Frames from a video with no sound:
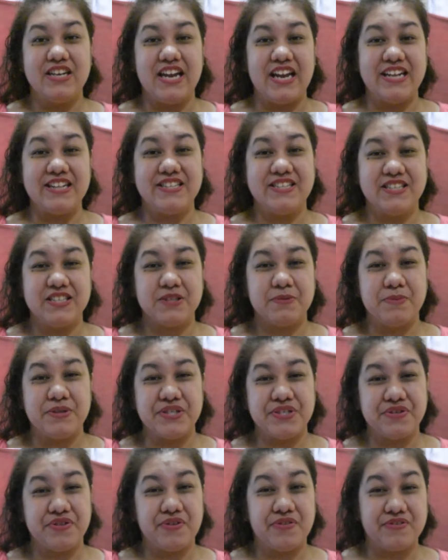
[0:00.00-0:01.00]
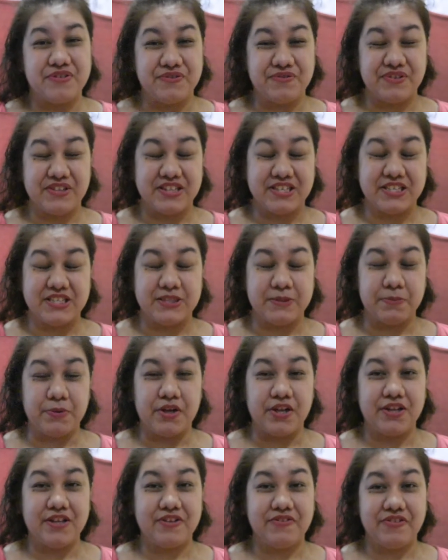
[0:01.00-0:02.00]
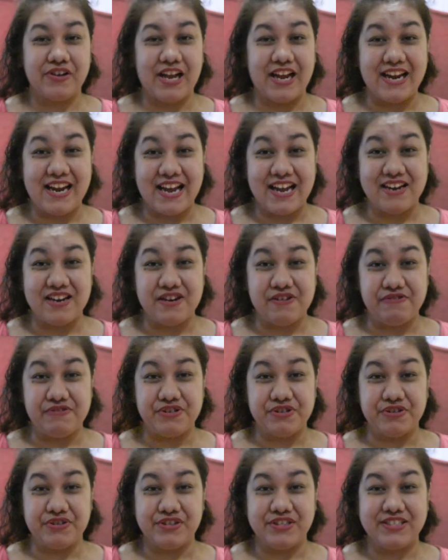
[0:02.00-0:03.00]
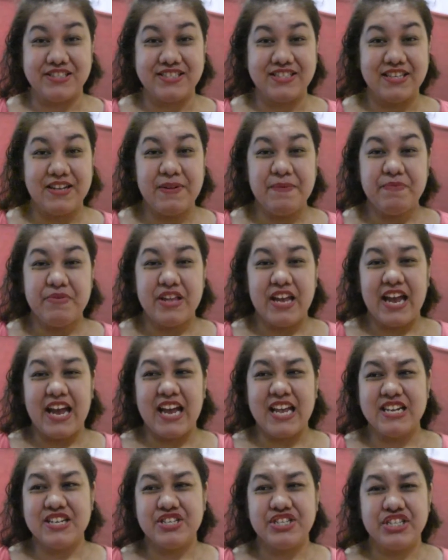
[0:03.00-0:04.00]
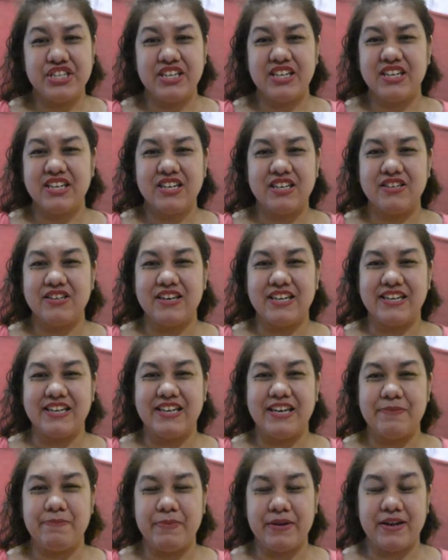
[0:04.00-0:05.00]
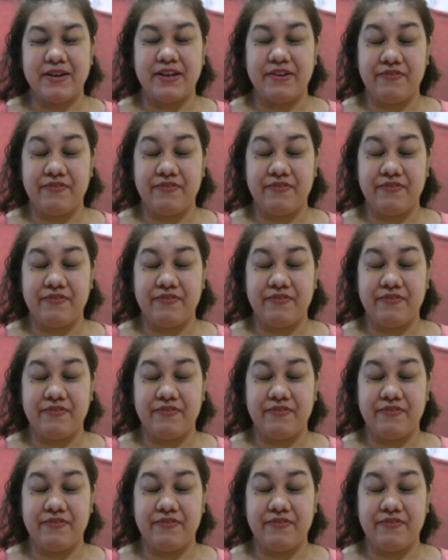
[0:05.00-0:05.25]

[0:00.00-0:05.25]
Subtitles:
And since my school was really small, I had no choice. And she didn't like give me any